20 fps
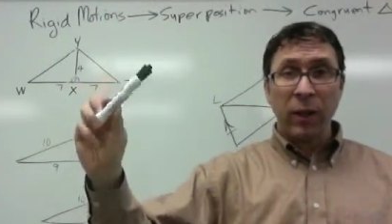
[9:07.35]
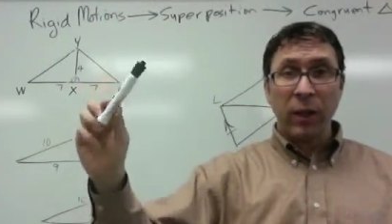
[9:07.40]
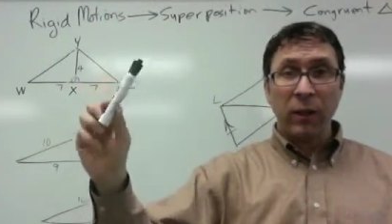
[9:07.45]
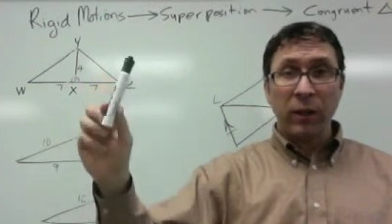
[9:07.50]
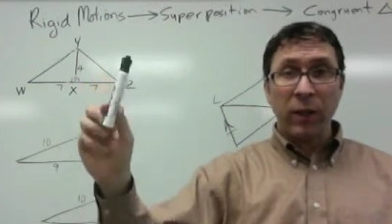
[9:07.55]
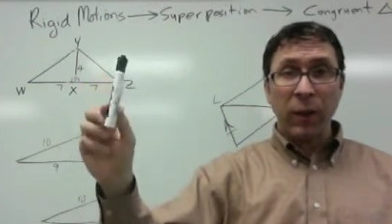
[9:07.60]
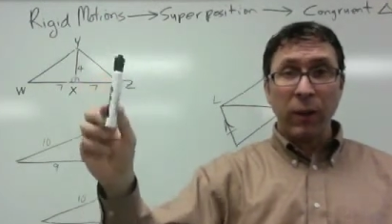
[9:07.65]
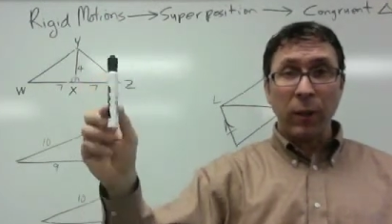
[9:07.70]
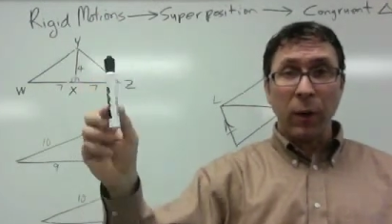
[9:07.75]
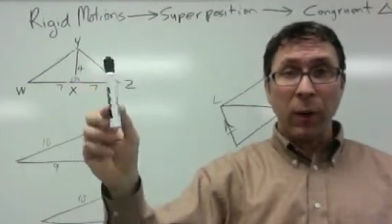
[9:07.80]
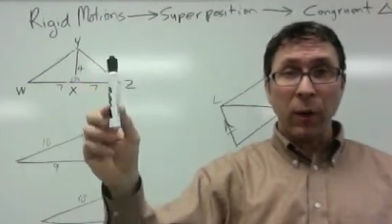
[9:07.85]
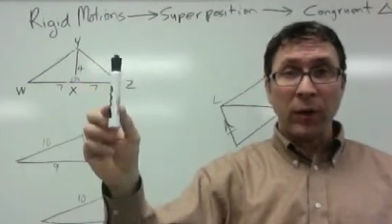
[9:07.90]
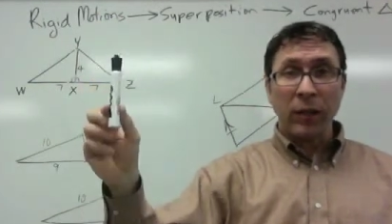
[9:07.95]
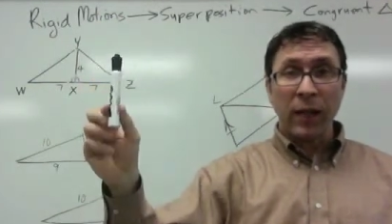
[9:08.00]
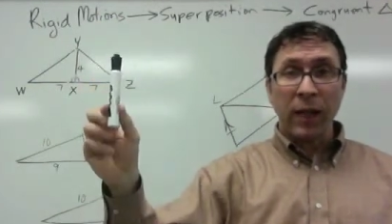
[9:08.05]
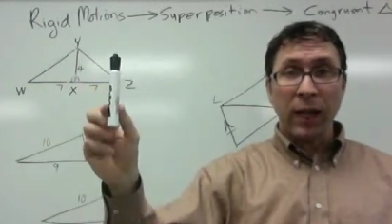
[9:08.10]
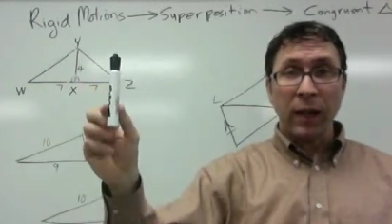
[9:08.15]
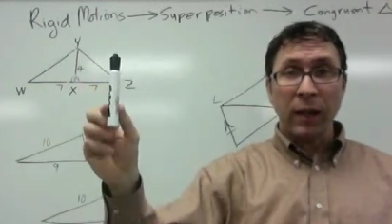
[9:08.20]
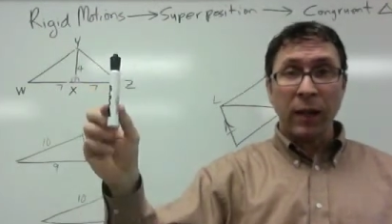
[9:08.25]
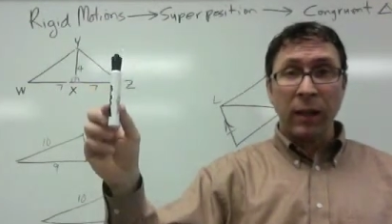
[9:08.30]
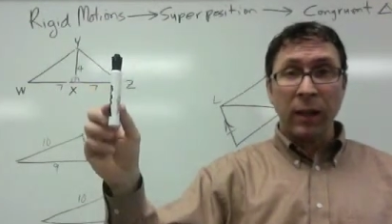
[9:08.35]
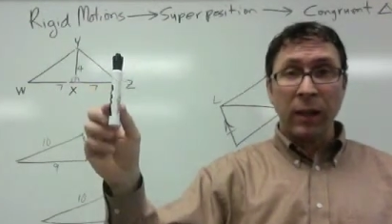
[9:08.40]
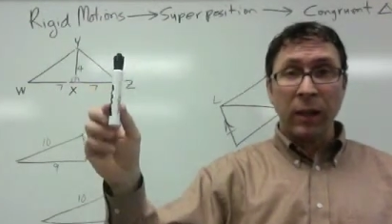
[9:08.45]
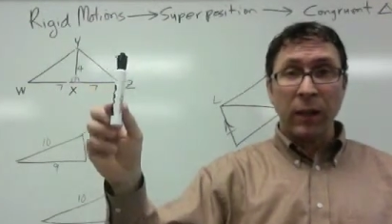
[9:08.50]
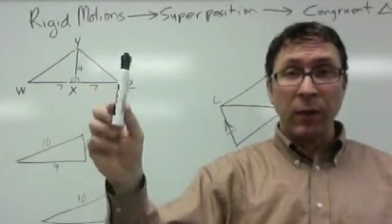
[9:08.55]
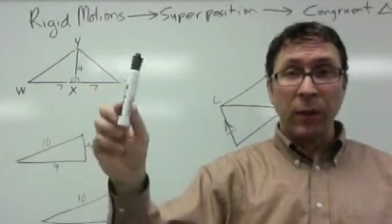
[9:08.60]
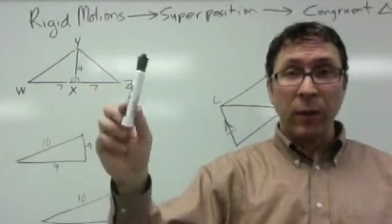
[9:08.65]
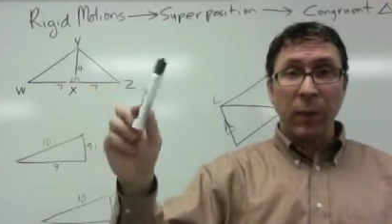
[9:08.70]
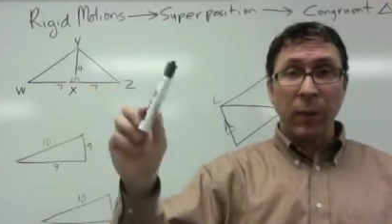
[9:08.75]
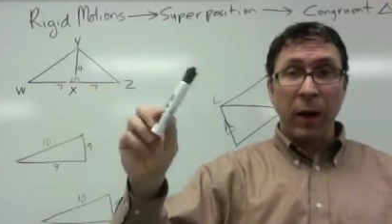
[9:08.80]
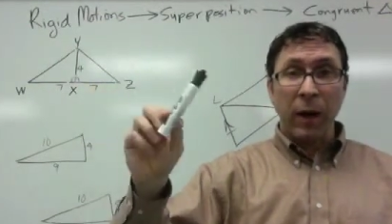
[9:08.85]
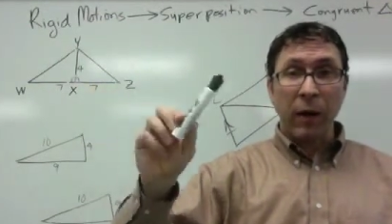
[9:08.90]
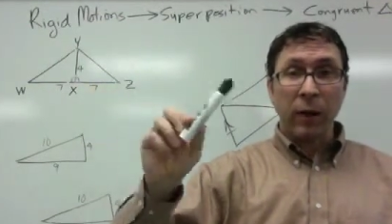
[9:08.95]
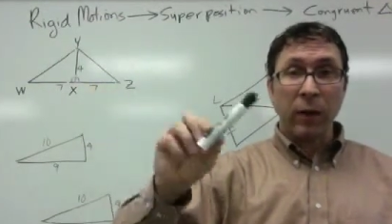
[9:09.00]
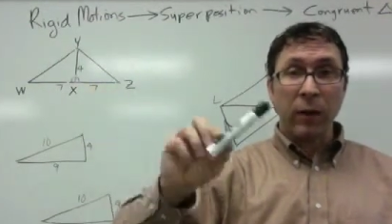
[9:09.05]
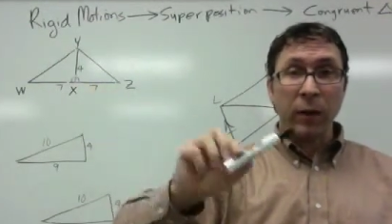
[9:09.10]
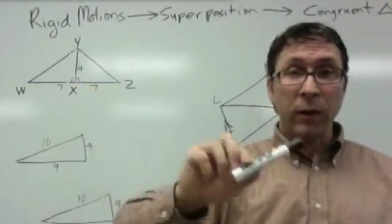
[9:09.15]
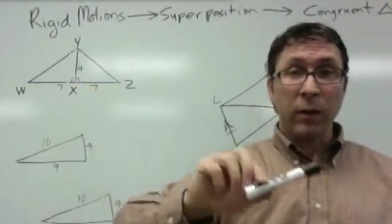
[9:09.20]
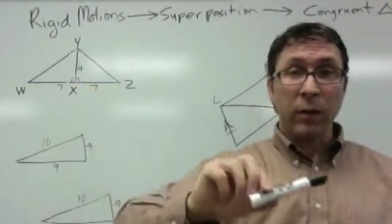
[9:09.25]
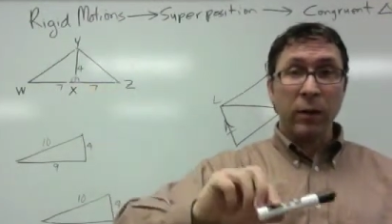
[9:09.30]
If I rotate the
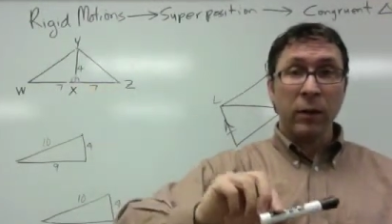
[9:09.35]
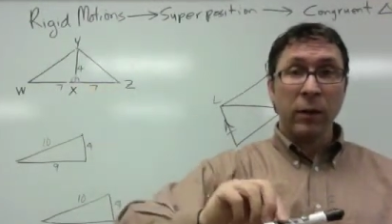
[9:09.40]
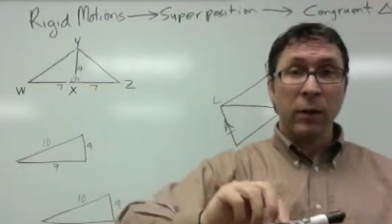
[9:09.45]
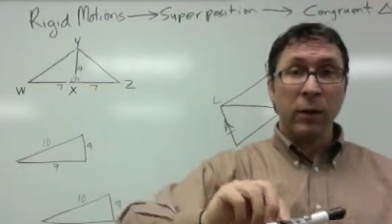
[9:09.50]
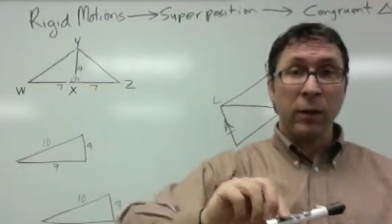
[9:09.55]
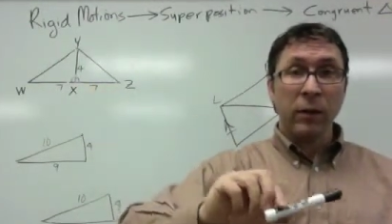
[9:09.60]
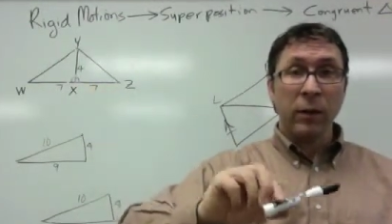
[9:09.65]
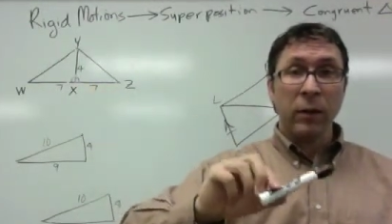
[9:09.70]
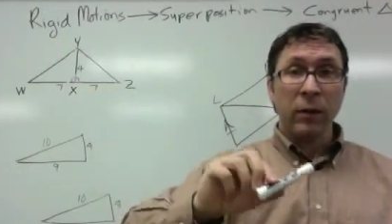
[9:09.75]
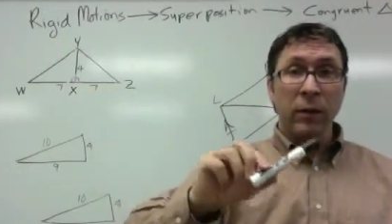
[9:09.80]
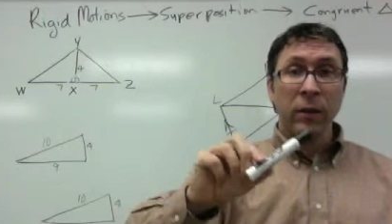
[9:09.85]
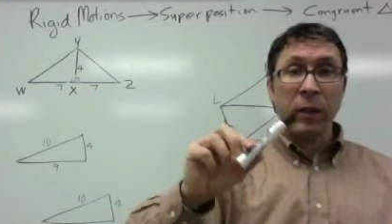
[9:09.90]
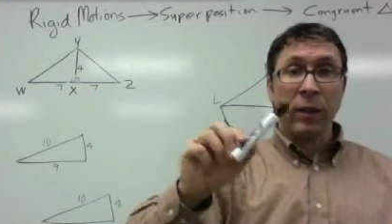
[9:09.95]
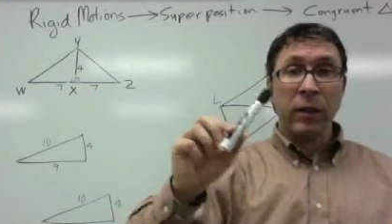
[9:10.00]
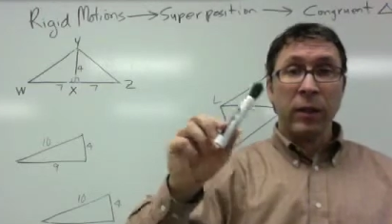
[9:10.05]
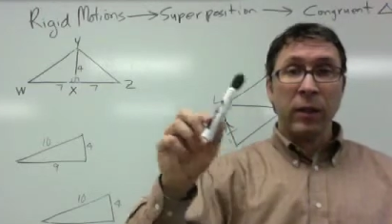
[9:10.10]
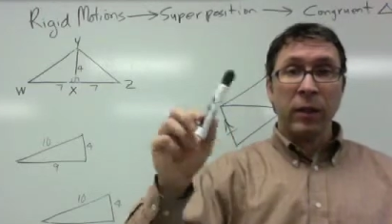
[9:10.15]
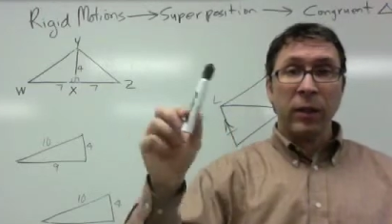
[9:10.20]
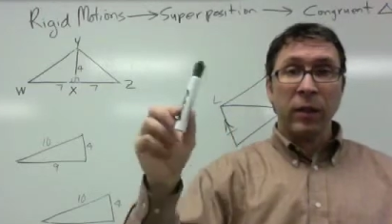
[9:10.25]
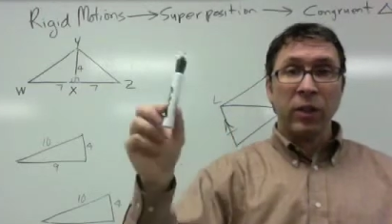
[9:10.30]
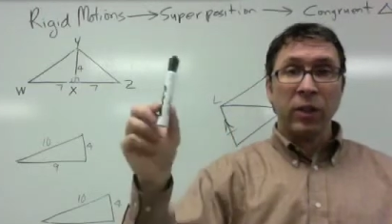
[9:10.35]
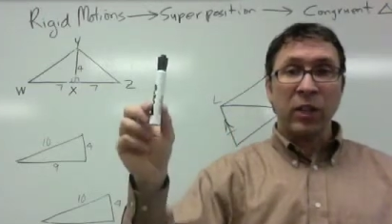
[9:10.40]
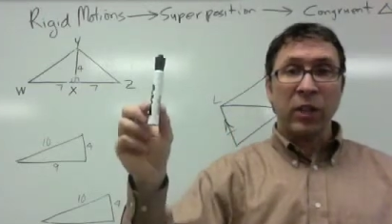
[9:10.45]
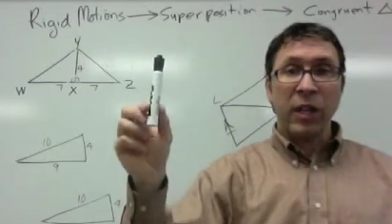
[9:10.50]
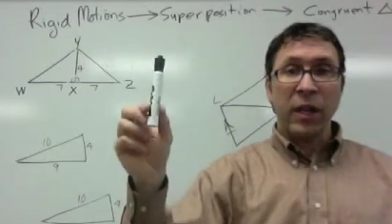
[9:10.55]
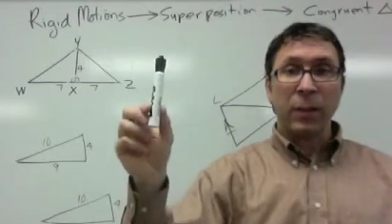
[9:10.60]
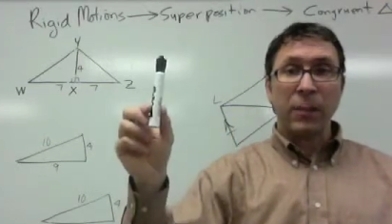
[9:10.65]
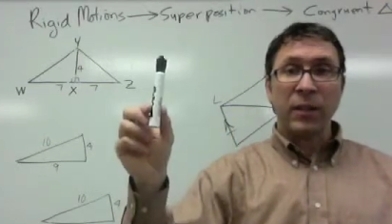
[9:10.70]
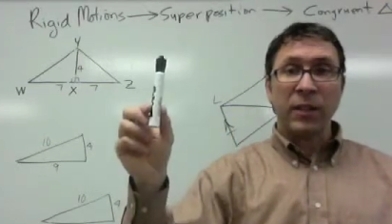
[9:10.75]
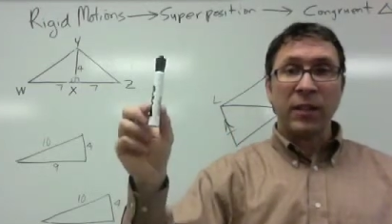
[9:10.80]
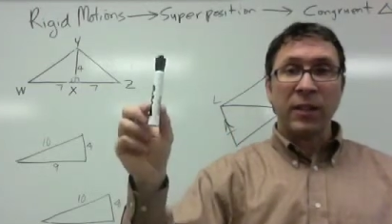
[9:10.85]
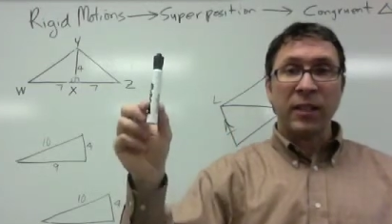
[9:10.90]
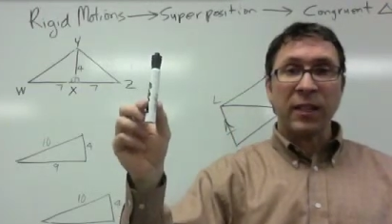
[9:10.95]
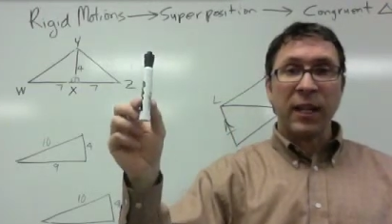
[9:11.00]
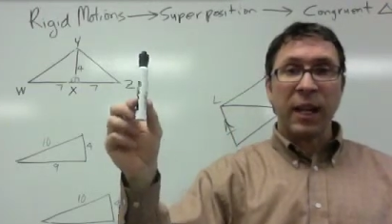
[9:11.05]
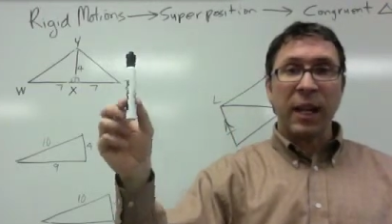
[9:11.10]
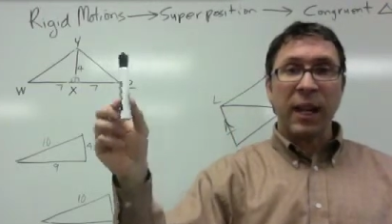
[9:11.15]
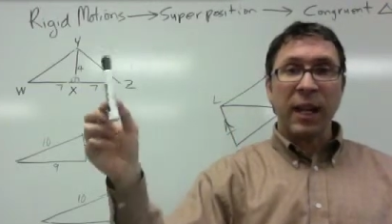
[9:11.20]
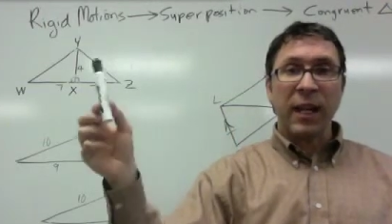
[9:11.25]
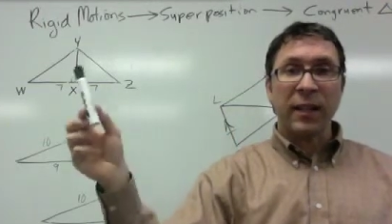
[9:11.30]
marker, it keeps the
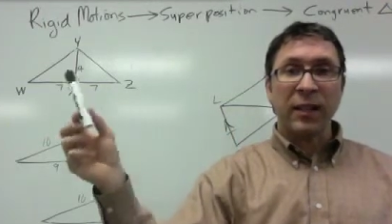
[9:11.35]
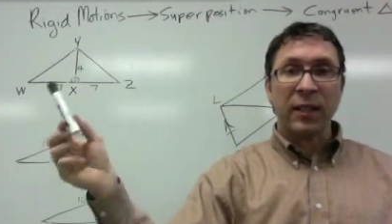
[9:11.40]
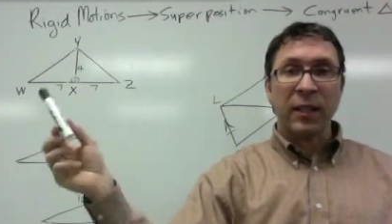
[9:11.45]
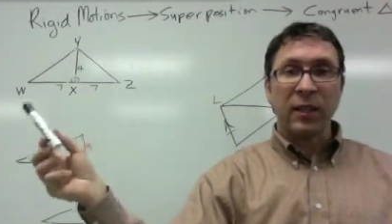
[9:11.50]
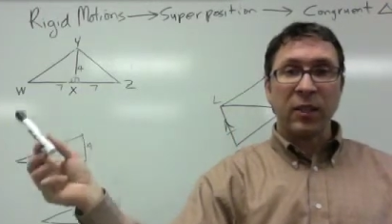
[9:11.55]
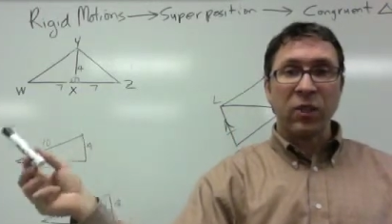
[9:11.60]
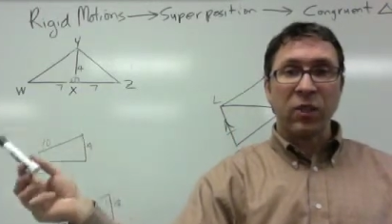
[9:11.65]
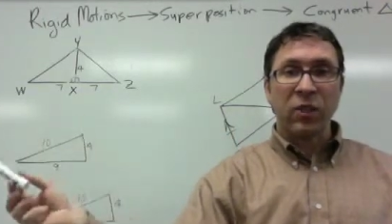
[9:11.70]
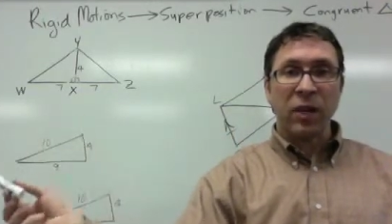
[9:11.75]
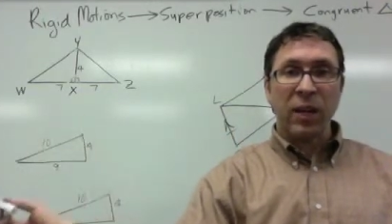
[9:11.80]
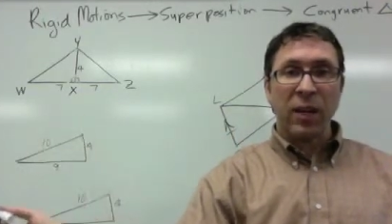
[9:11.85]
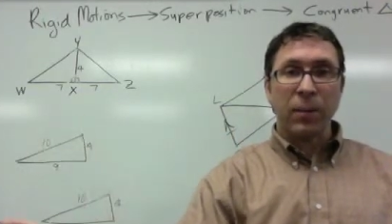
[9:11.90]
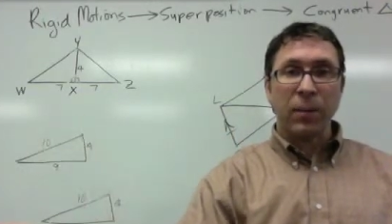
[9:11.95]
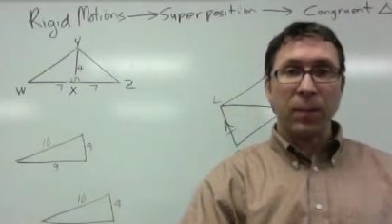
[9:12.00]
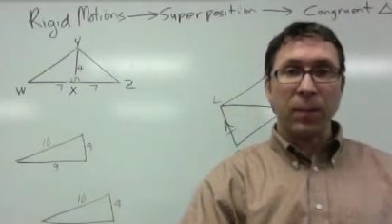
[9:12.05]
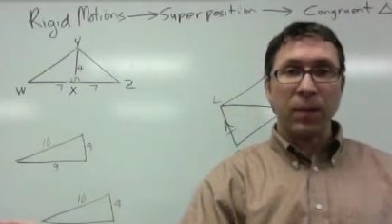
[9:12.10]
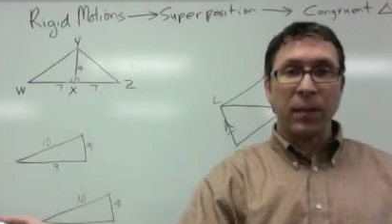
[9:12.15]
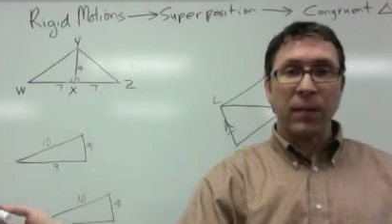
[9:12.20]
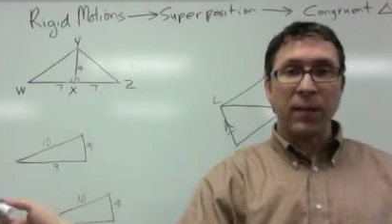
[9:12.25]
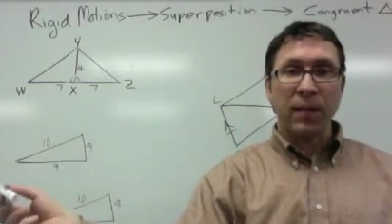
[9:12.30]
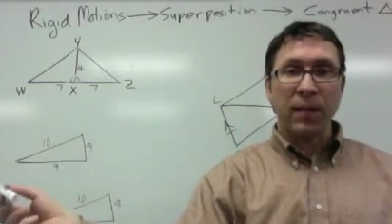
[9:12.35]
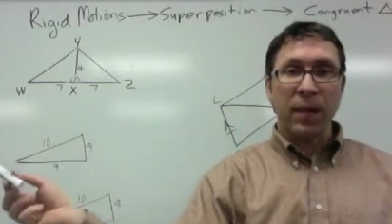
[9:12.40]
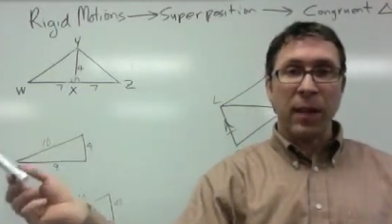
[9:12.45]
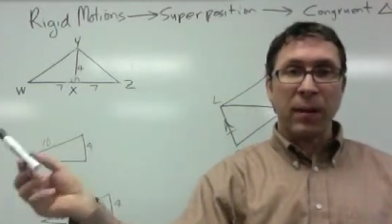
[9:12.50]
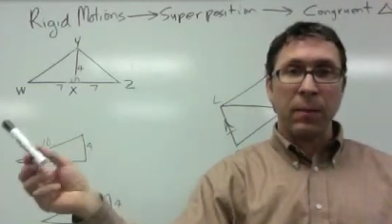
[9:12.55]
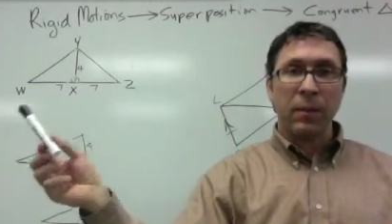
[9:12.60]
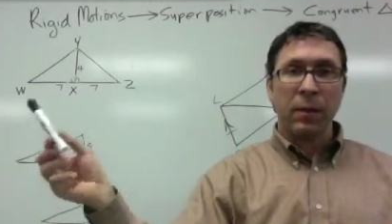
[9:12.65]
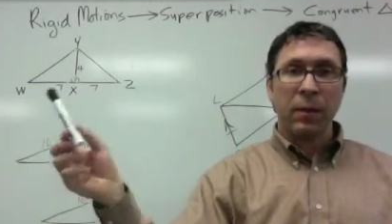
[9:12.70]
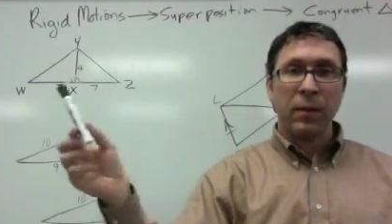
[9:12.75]
size and shape the same.